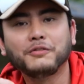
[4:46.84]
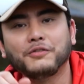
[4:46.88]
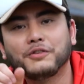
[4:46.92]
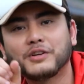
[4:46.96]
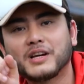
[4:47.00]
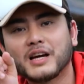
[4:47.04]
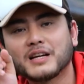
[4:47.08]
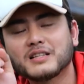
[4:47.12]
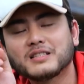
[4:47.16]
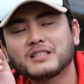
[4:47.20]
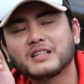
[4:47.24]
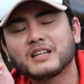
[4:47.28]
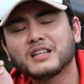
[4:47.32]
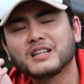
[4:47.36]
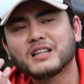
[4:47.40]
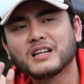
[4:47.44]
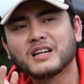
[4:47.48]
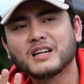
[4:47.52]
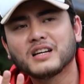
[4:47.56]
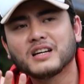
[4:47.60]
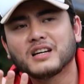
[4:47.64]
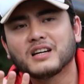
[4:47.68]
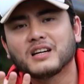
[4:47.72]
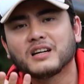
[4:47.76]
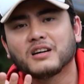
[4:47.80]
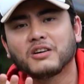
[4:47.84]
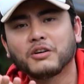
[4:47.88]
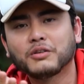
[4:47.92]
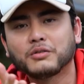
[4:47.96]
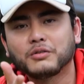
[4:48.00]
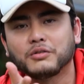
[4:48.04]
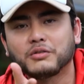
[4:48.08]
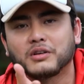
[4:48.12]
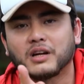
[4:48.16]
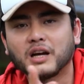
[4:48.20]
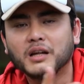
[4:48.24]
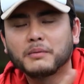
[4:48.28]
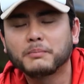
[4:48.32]
If you just set the hot
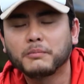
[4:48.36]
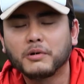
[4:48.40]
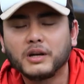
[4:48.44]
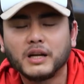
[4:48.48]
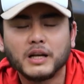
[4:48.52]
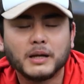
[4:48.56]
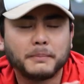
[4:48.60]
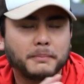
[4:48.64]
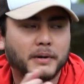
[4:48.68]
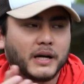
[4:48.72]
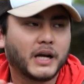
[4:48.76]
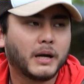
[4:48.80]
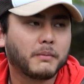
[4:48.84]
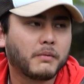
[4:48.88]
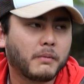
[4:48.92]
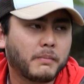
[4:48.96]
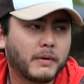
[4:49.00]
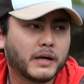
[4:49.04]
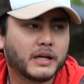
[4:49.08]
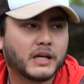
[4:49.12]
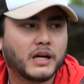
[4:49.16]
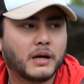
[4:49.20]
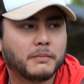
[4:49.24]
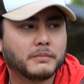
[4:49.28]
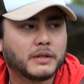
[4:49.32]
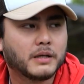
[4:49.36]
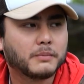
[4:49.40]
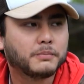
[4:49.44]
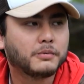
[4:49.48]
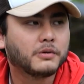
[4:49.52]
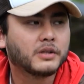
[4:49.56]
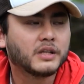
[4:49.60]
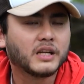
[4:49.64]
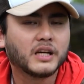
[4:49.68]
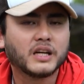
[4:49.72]
glue gun, bolehlah pakai apa-apa gam je pun, kan?